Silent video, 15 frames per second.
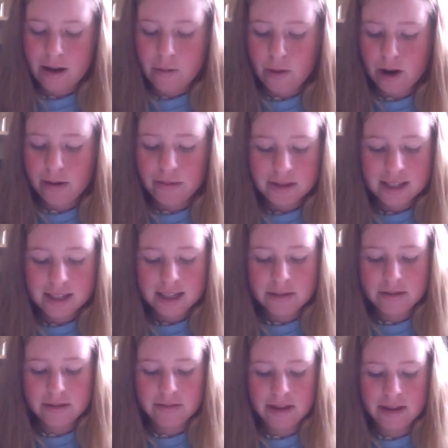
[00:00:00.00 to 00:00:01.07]
When I went to give
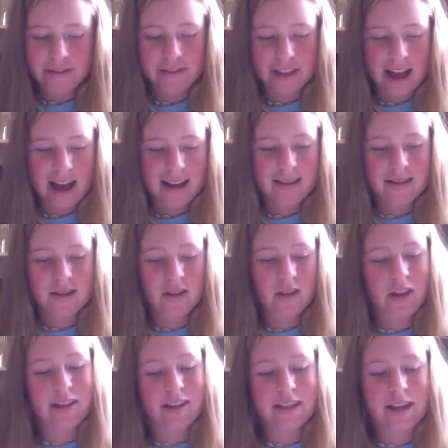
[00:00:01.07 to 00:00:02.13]
up that flat and saw
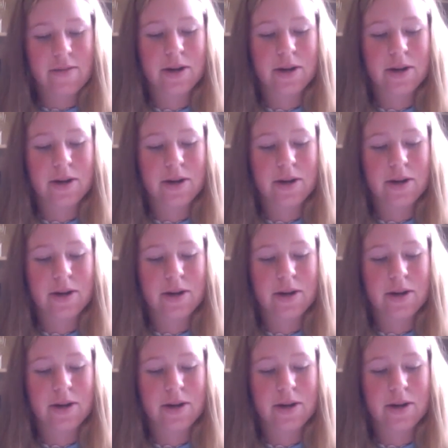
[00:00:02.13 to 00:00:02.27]
that damn